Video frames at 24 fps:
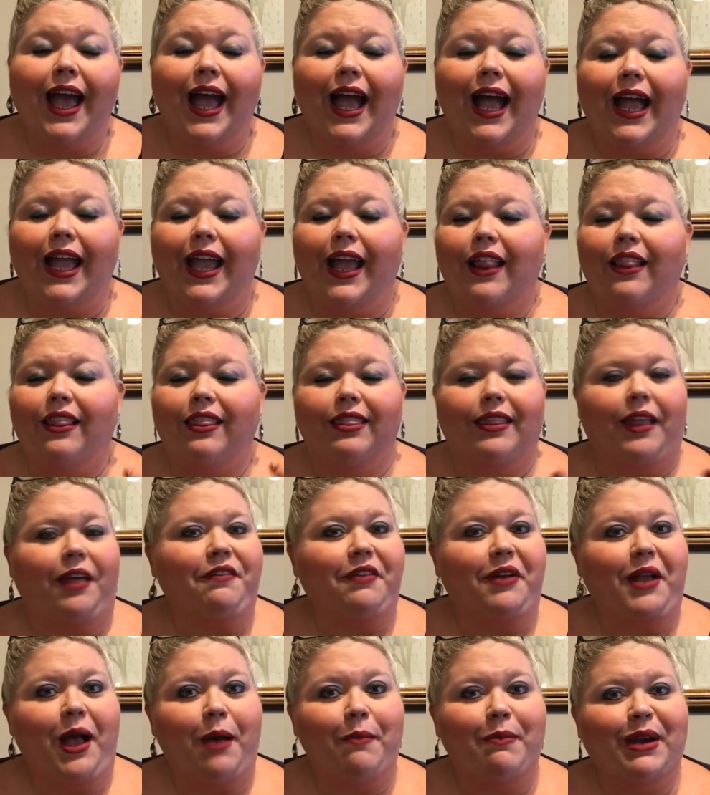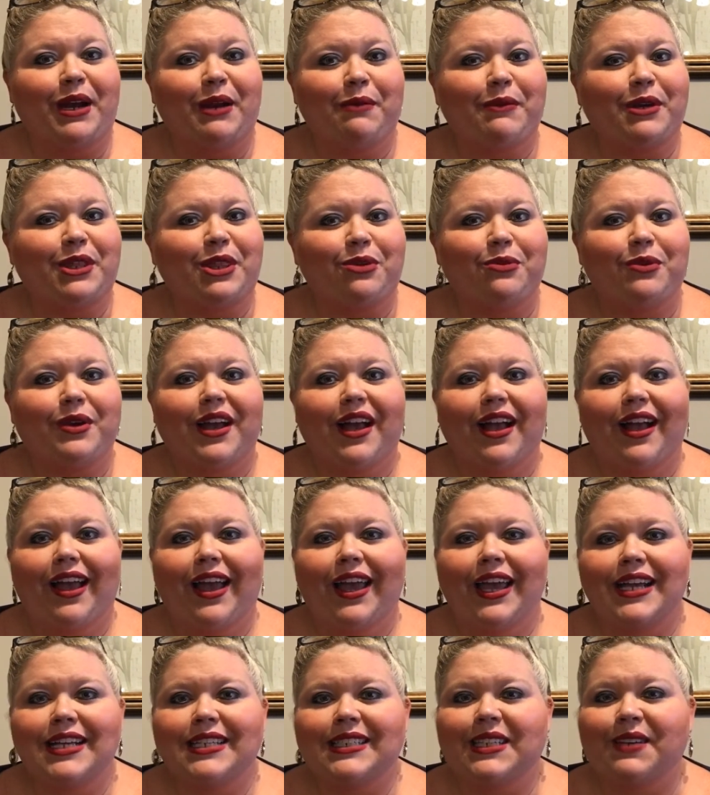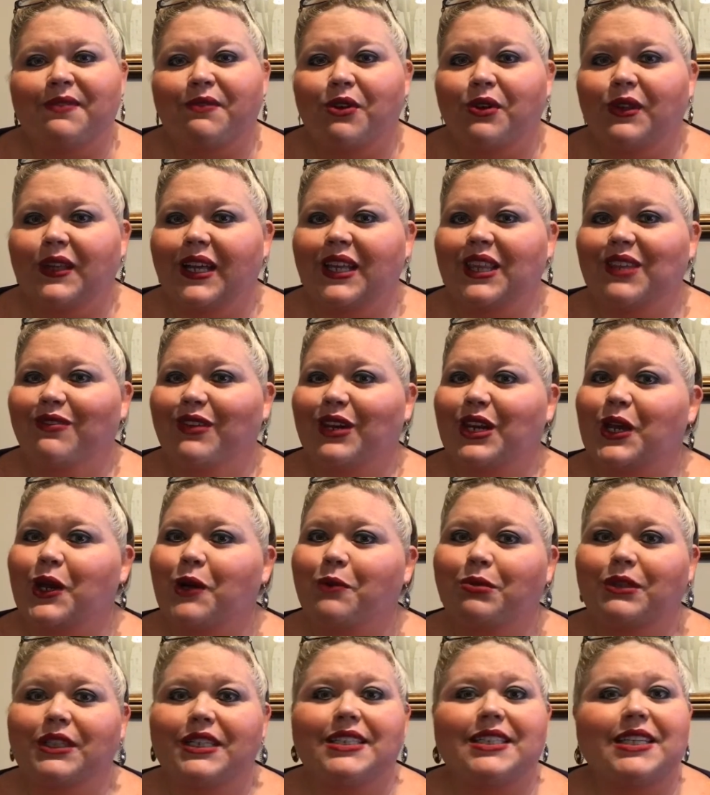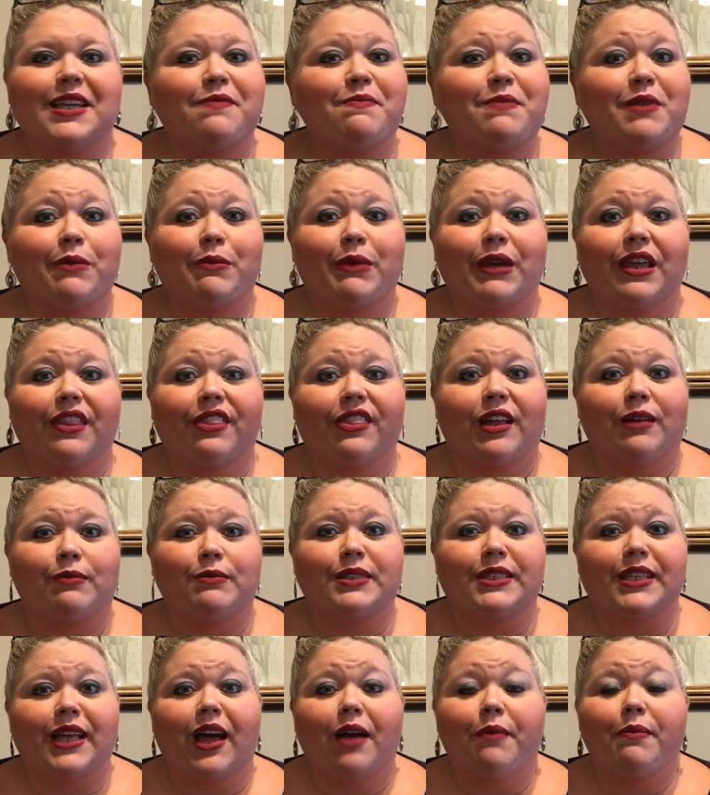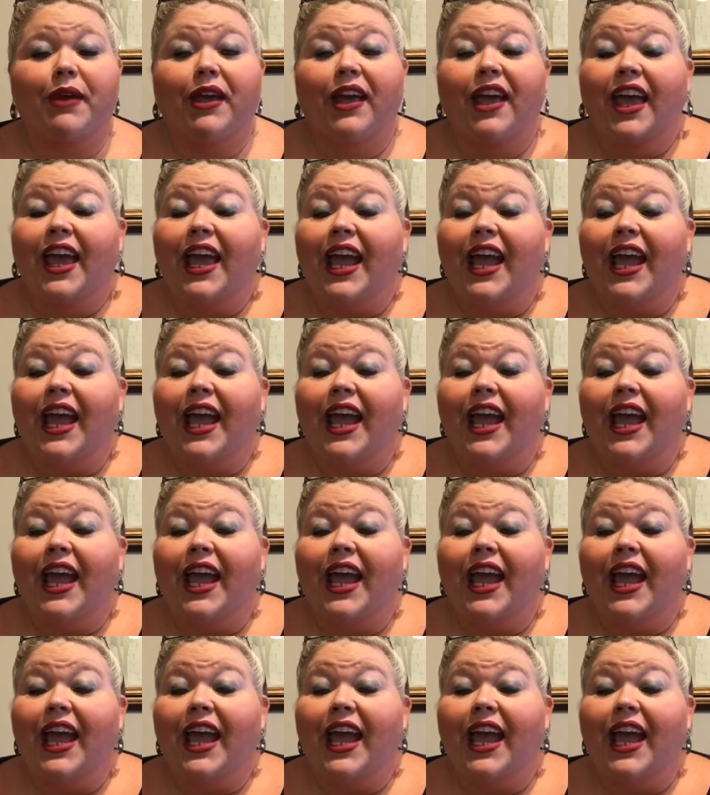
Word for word: I love commenting with you guys. If you like the video, please give me a big thumbs up.